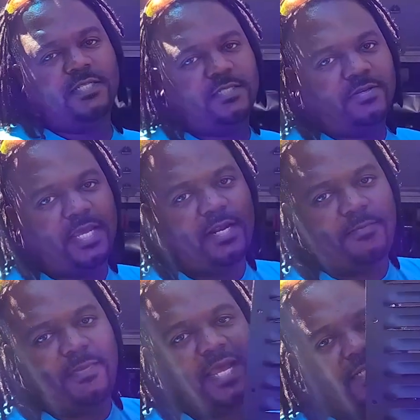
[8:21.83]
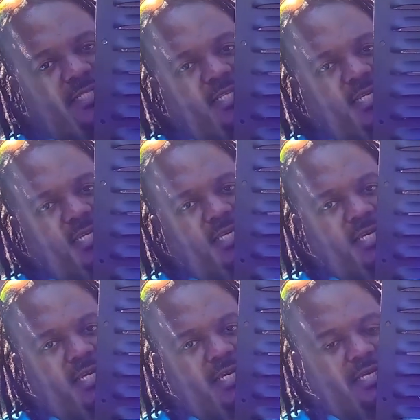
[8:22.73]
this will kind of match the
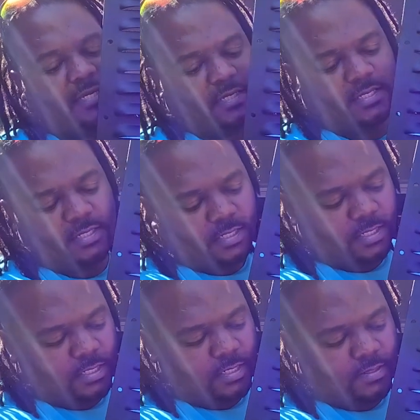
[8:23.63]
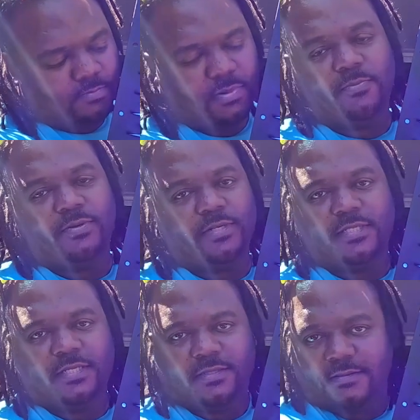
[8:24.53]

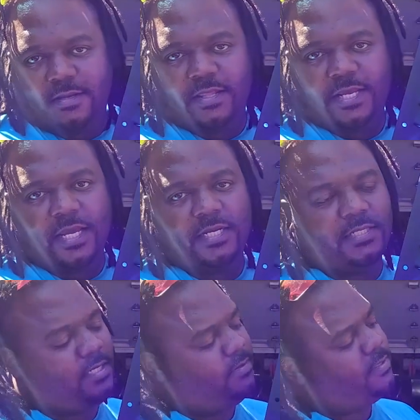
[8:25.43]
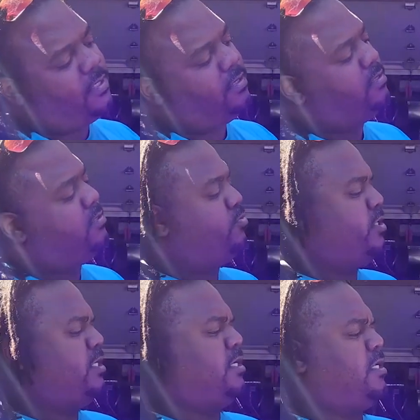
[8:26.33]
bumpers and all that kind of stuff. So
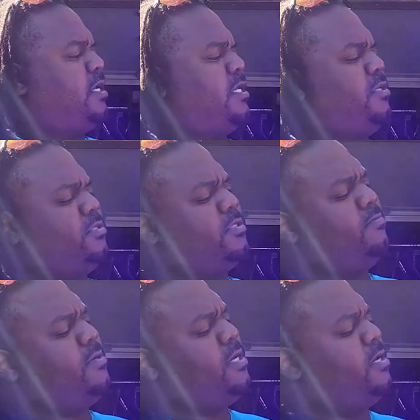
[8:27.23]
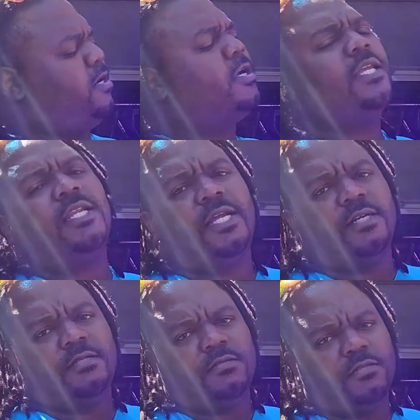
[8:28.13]
pretty good. I used some
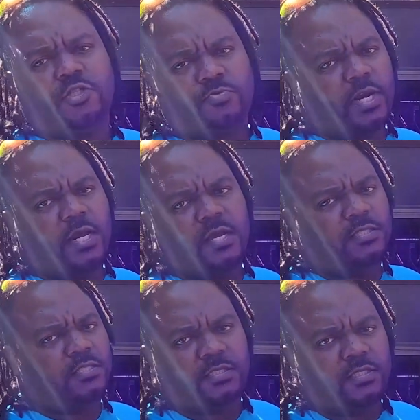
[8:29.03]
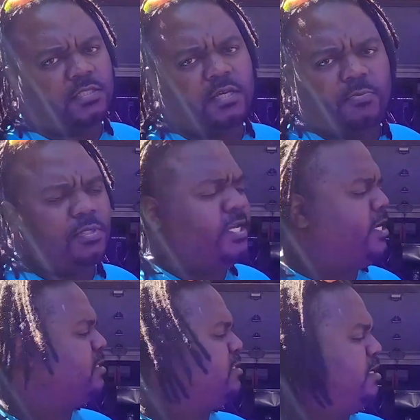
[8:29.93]
Herculiner, little spray on, a couple
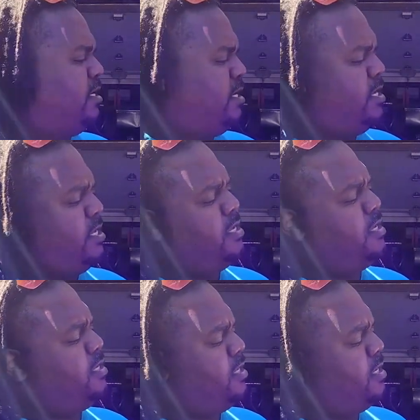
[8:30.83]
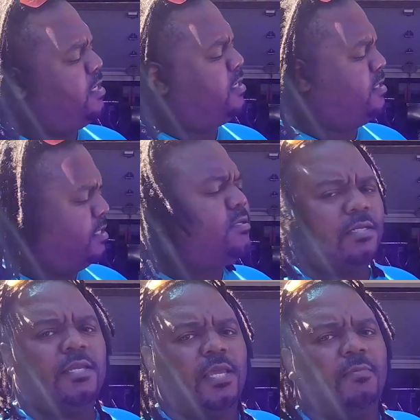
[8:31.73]
layers. Yeah,
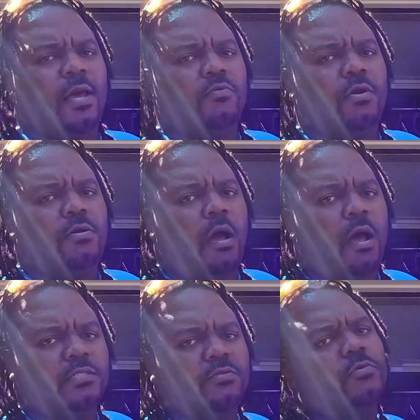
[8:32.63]
came out real nice,